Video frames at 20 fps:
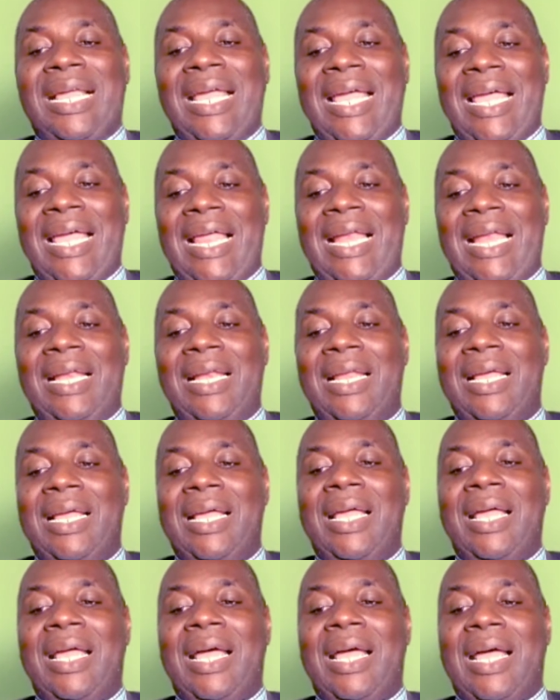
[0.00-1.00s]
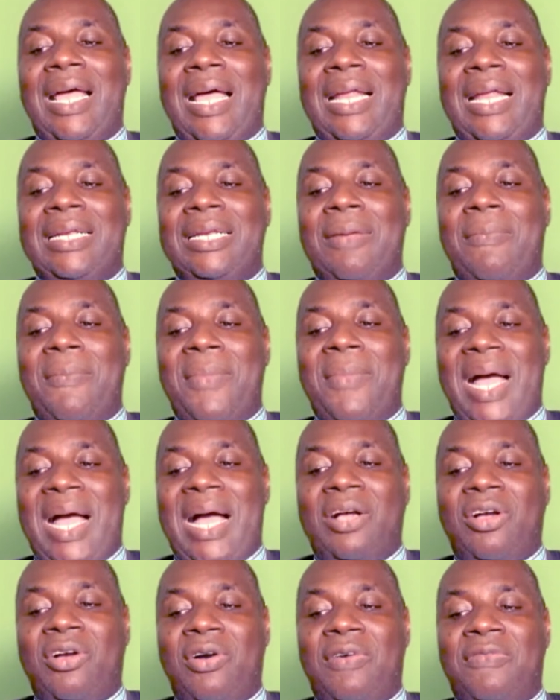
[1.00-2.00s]
hell, and the
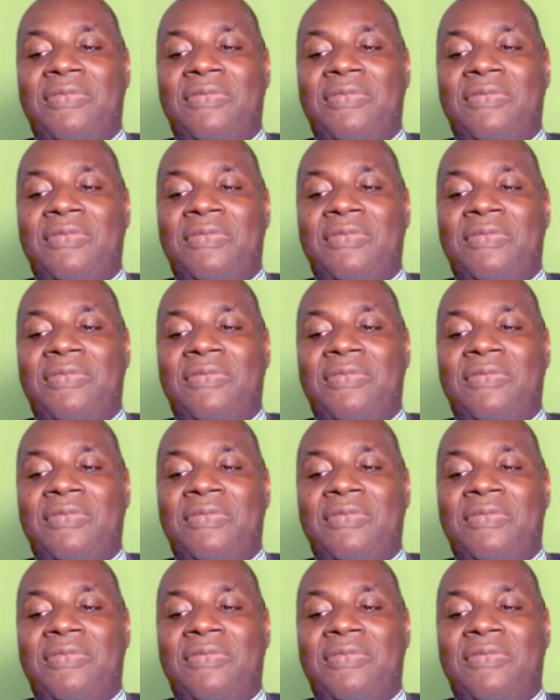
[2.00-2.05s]
mark